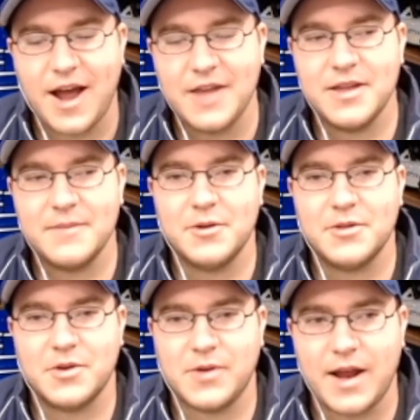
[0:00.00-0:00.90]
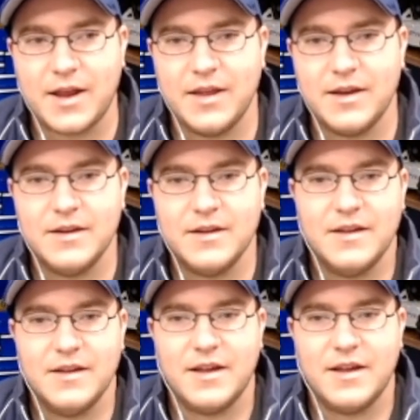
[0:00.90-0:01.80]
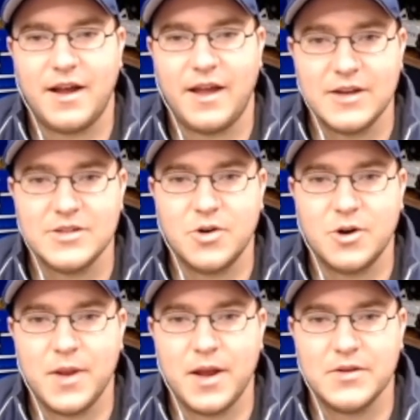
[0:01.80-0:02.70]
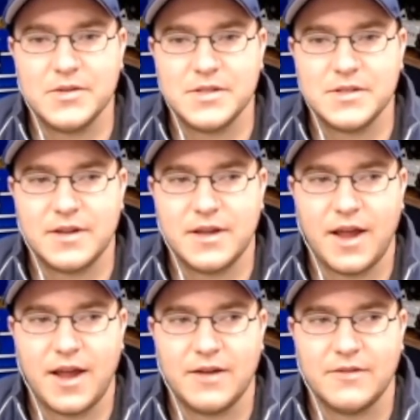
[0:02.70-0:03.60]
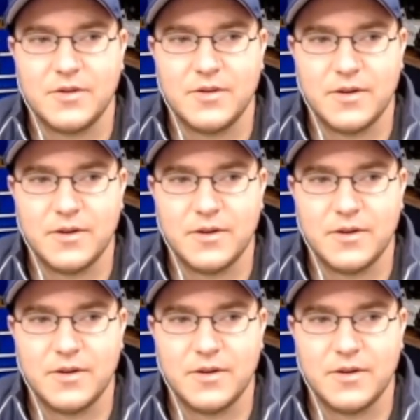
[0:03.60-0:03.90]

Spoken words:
I think both Kraken and Scorpios have